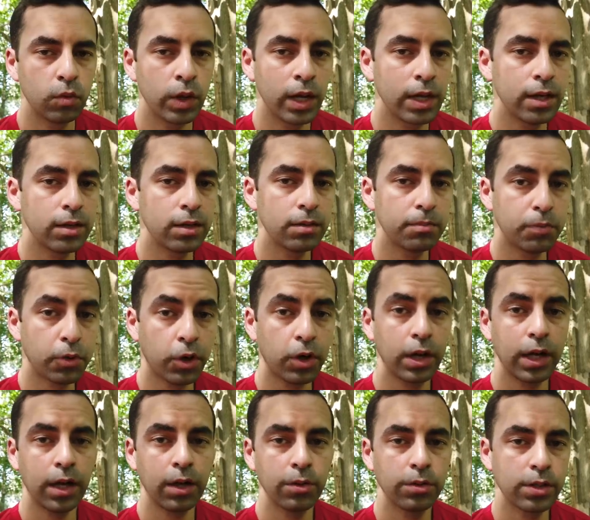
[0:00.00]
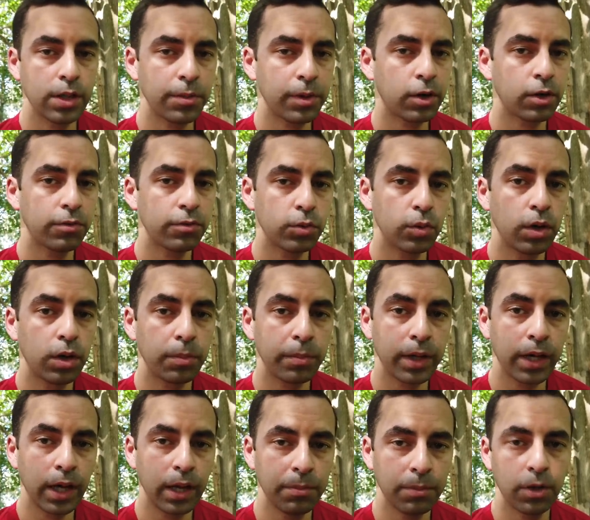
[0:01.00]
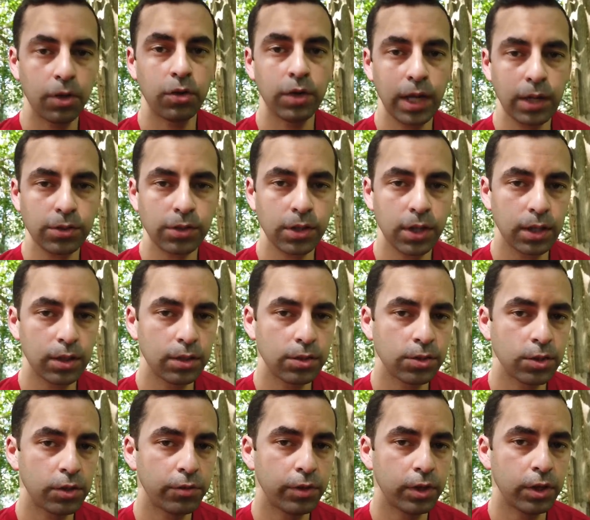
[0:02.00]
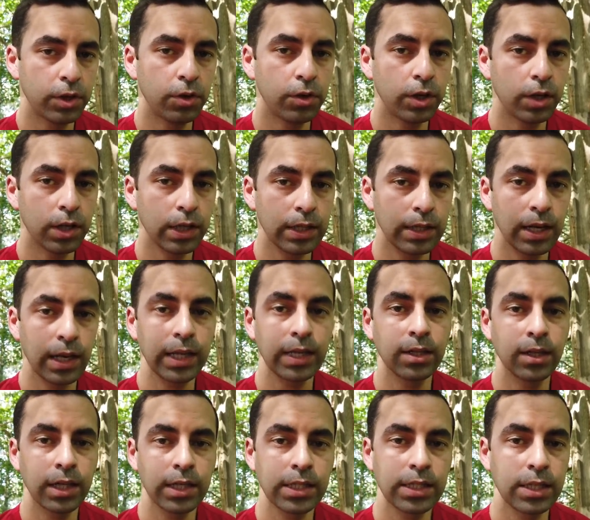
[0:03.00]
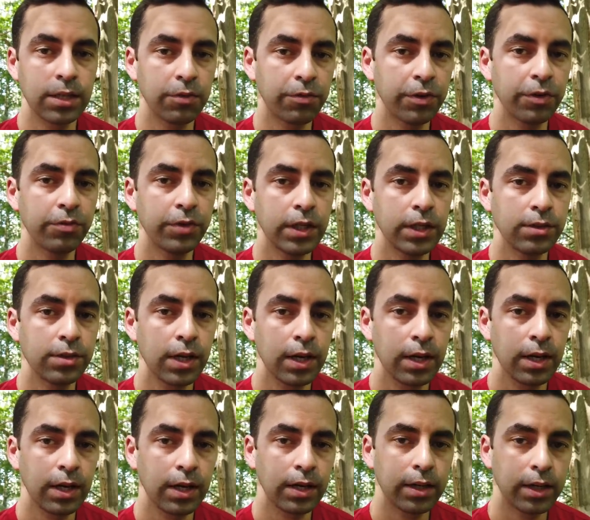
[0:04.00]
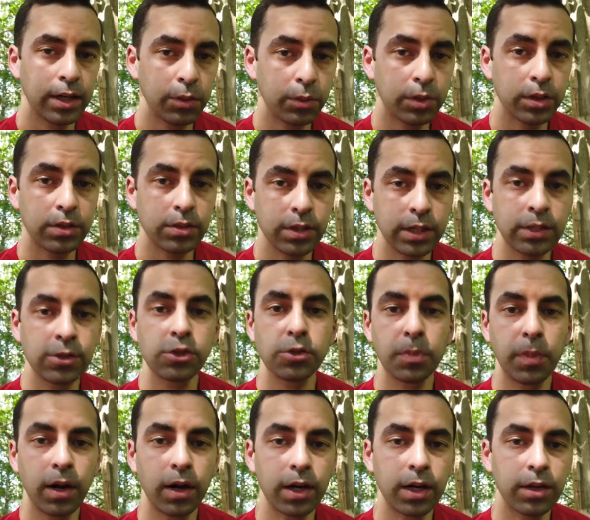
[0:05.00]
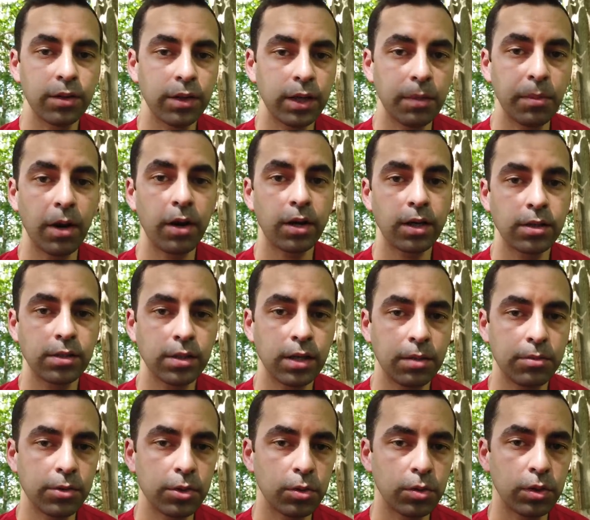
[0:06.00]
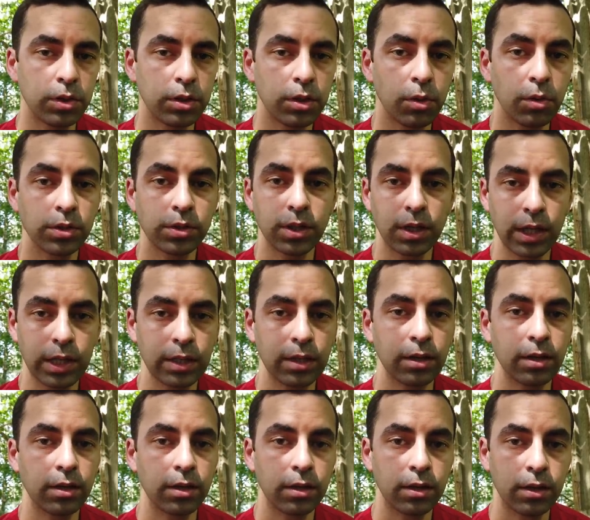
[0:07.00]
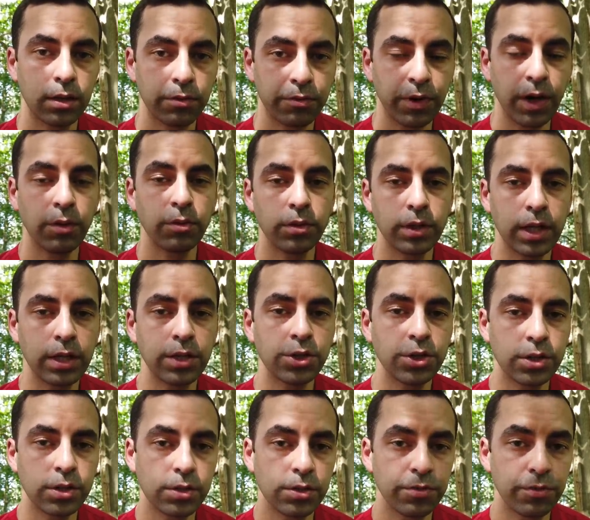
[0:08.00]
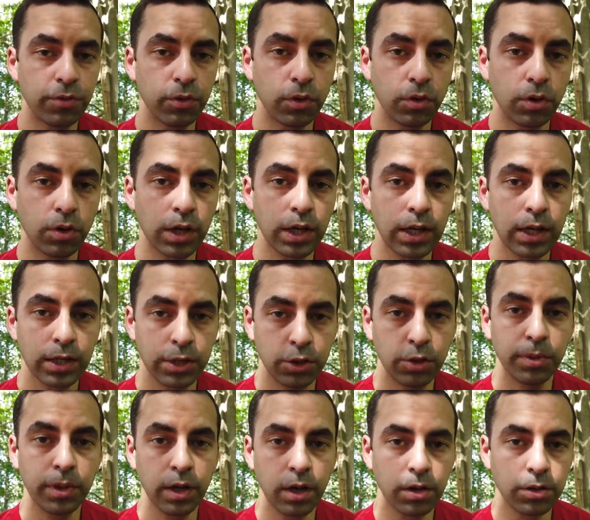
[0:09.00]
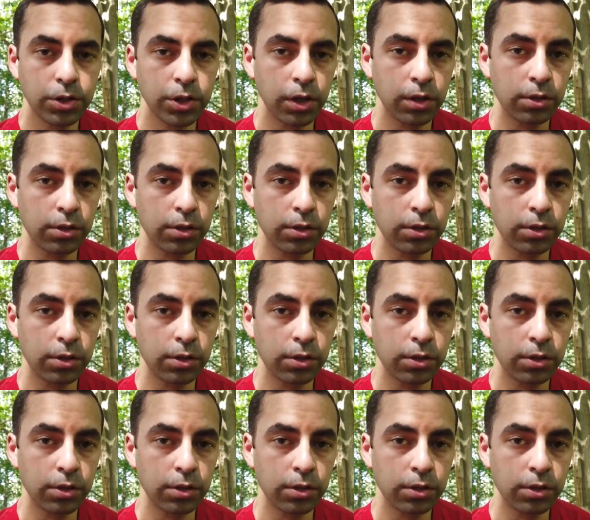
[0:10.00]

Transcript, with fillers: When Brukhonenko and Demikhov's work became known outside the Soviet Union in the late 1950s, it would inspire the American teams who would go on to lay the foundations for human heart